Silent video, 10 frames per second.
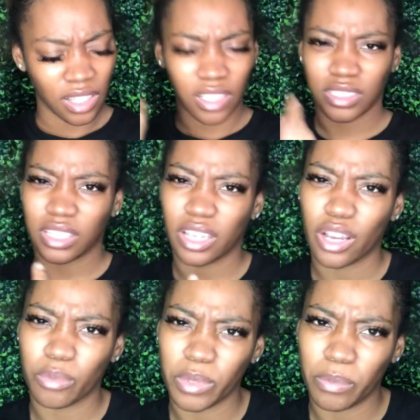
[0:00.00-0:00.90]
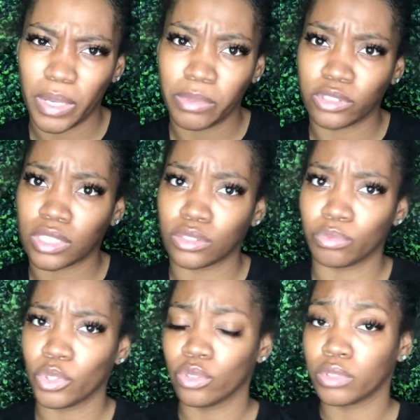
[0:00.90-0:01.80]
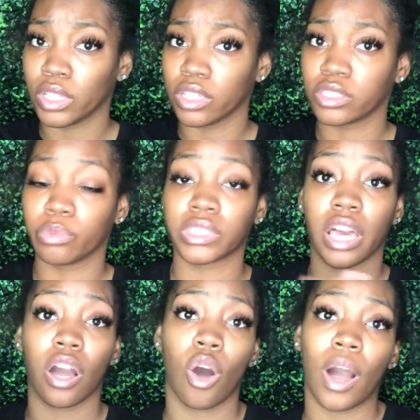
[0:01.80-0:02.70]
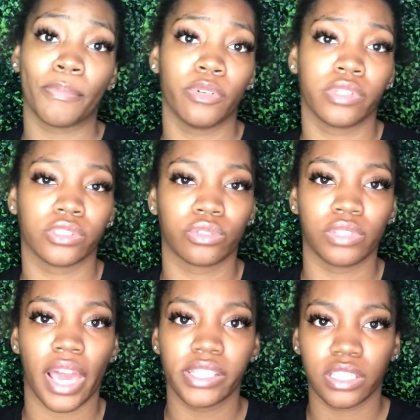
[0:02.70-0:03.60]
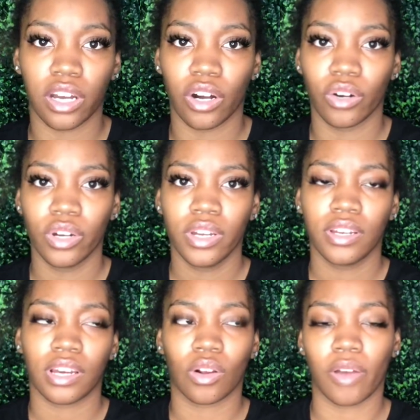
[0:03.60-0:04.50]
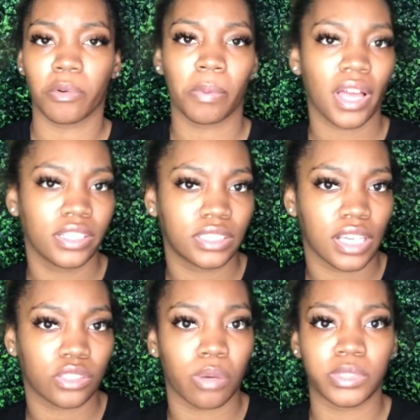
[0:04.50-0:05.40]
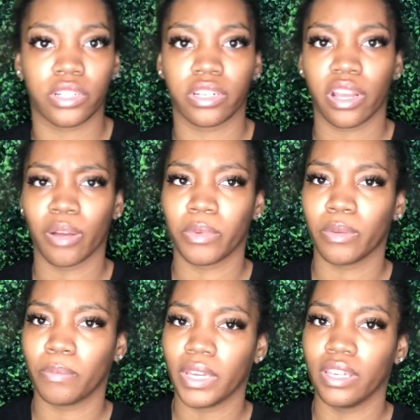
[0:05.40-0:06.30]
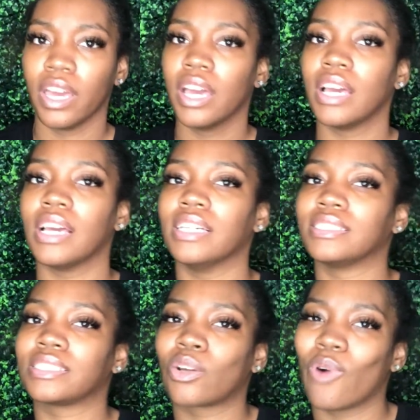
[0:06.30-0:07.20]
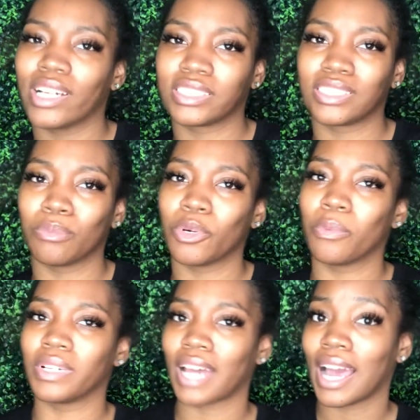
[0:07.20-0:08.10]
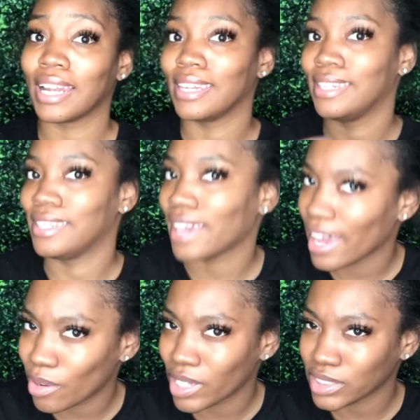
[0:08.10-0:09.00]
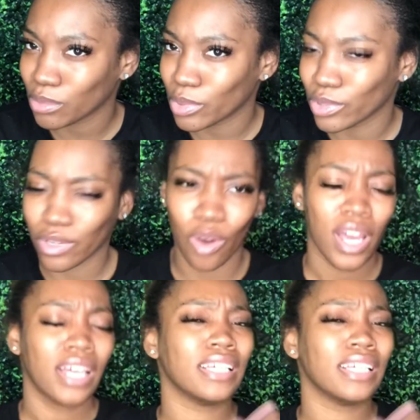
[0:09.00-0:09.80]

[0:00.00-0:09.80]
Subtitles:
You said an Airbnb, but you said you moved here. And she was like, oh, I moved here 2 days ago. I don't have a place yet, so I'm staying in an Airbnb. It's questionable, but not that questionable, you know.